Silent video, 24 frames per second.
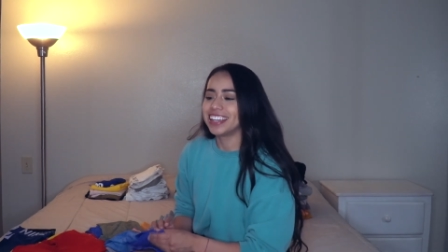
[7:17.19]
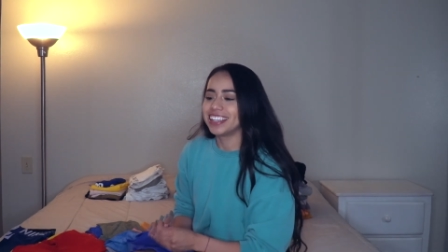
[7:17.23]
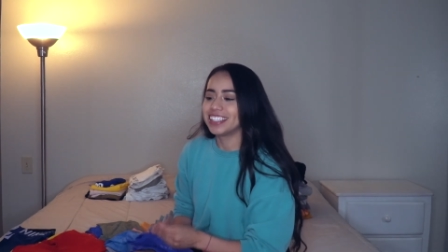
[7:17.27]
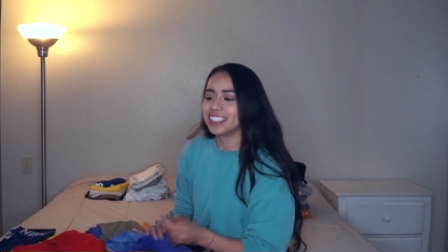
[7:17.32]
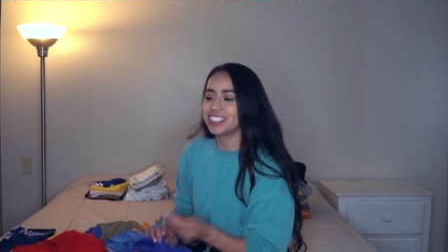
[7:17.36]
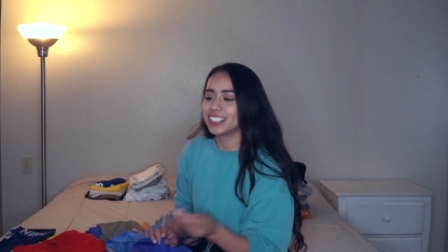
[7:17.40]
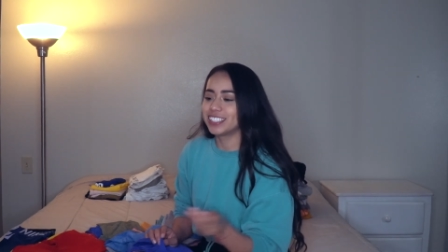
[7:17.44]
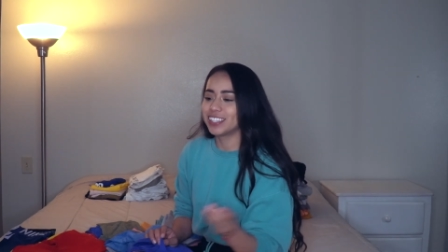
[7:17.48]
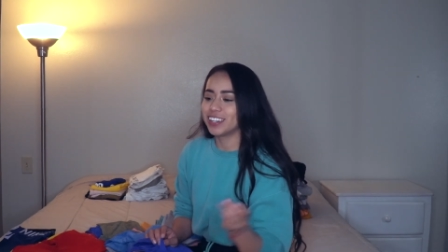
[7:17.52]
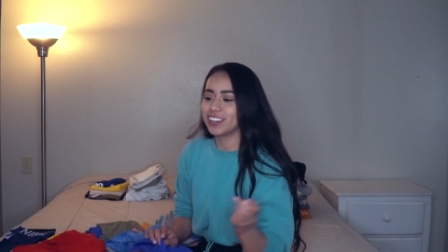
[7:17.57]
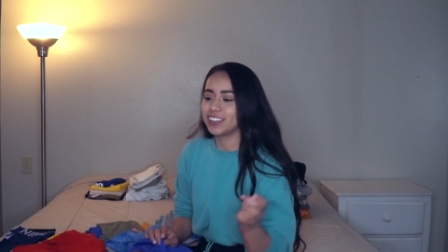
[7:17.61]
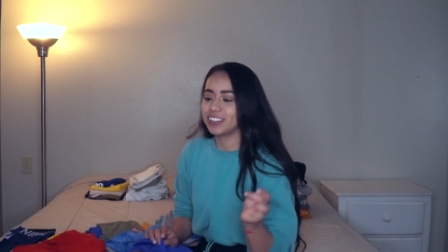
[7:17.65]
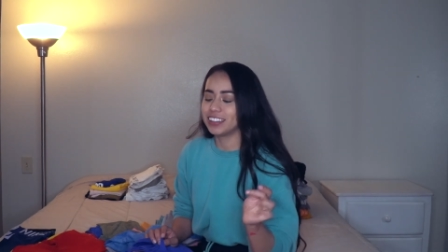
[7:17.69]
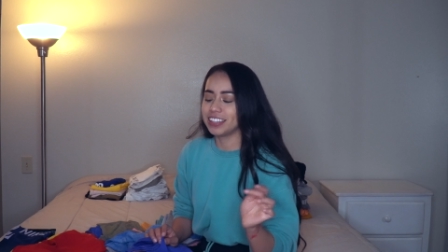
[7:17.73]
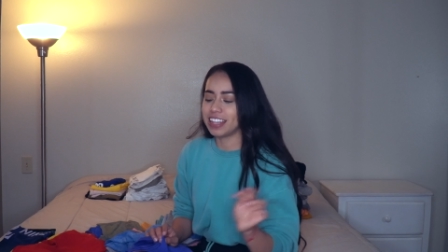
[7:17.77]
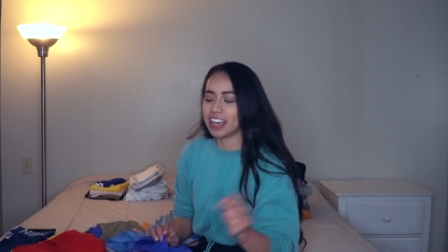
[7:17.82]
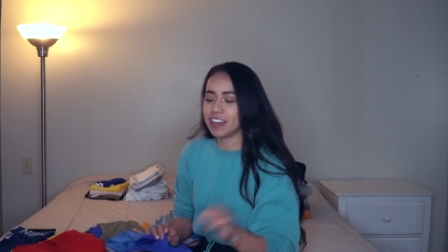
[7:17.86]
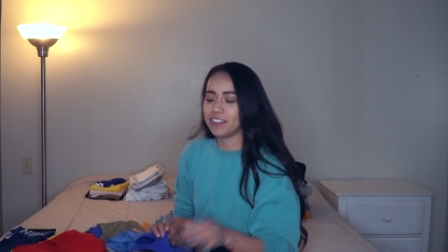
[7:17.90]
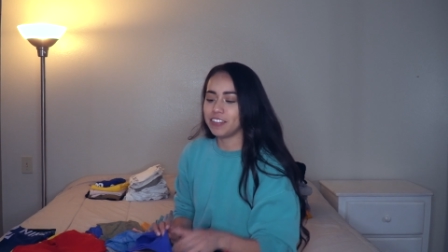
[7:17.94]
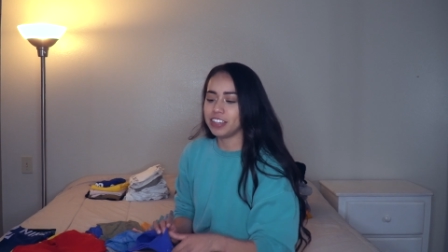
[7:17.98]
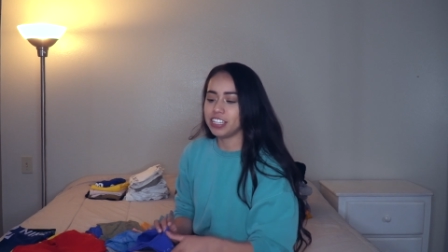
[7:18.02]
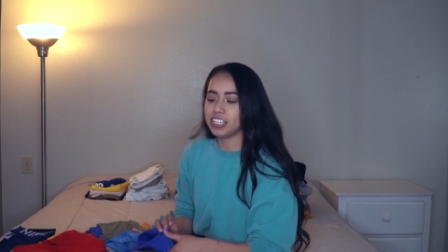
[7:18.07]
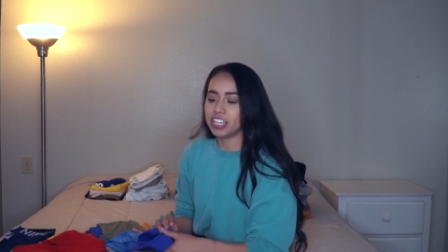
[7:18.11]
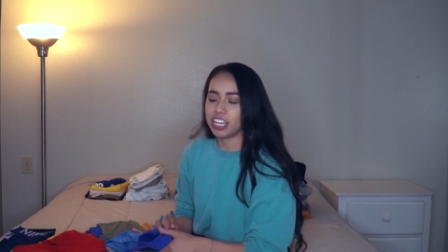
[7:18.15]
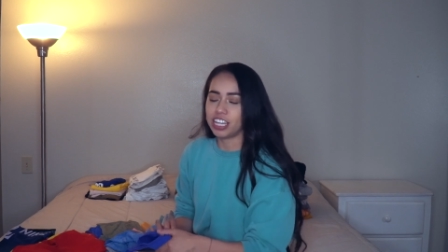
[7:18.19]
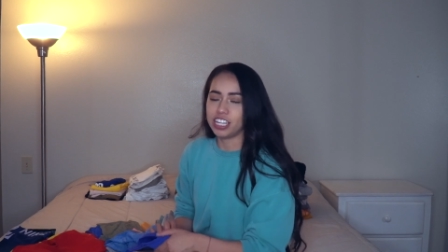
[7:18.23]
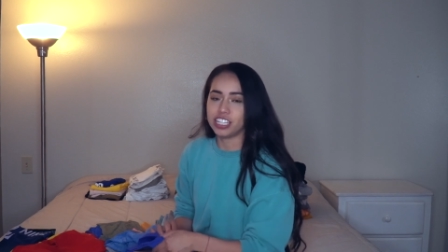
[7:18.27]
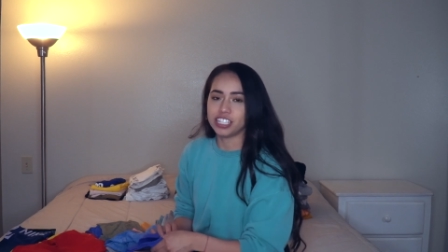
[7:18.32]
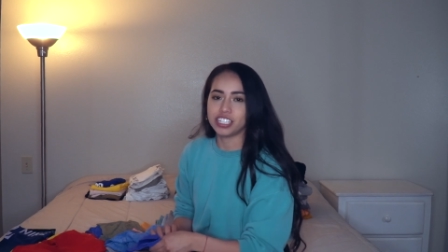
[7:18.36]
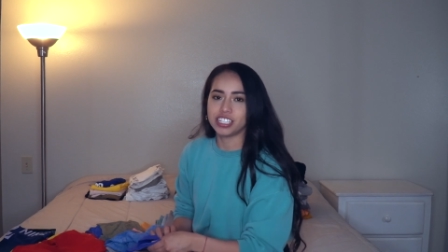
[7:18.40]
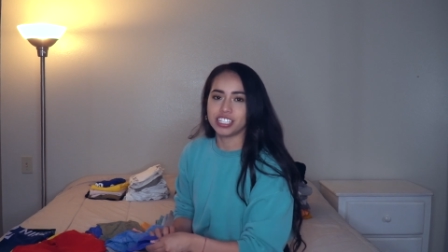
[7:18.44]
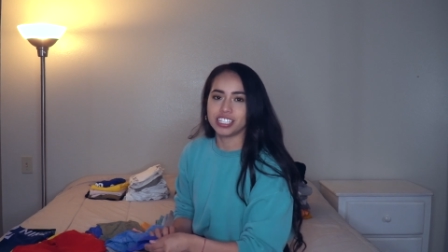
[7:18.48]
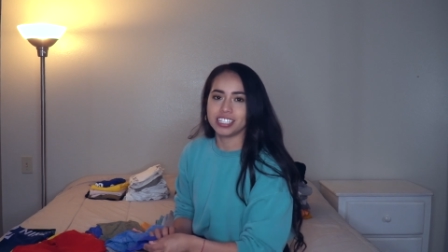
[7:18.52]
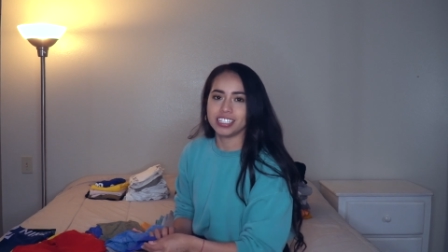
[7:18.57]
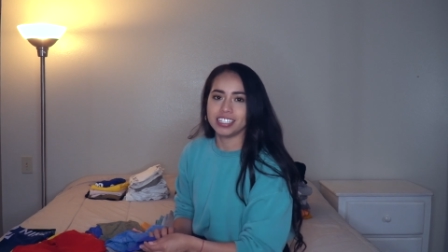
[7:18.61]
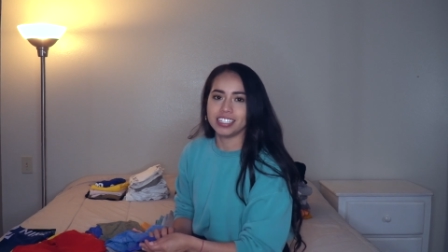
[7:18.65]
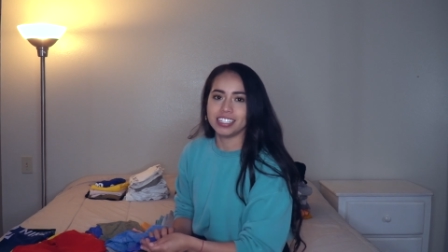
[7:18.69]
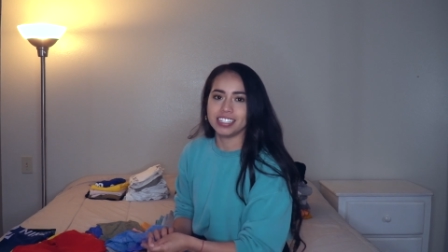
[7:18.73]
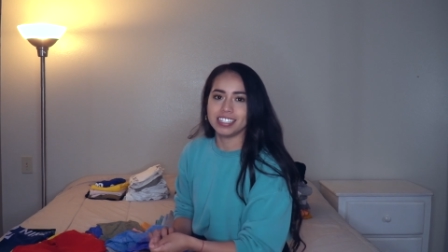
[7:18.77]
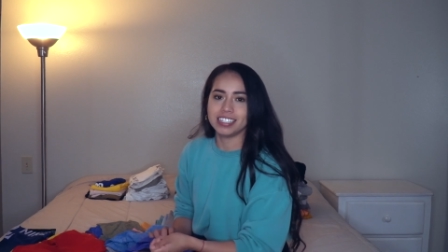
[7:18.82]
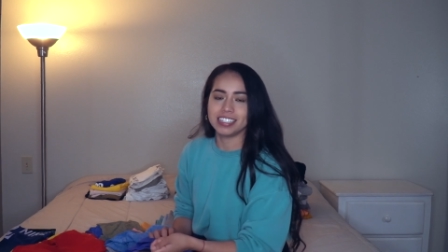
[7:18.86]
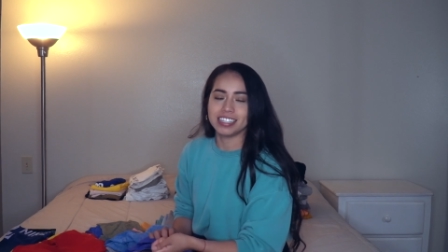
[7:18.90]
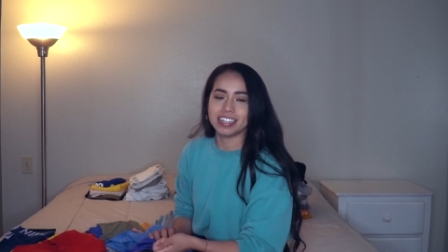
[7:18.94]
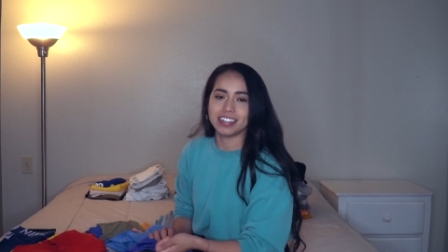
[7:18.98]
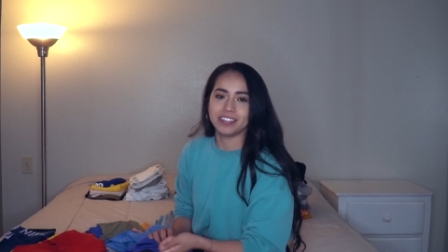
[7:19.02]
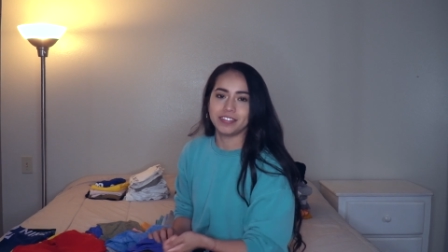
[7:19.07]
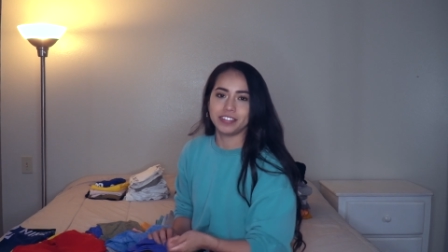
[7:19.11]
so Navigation, it,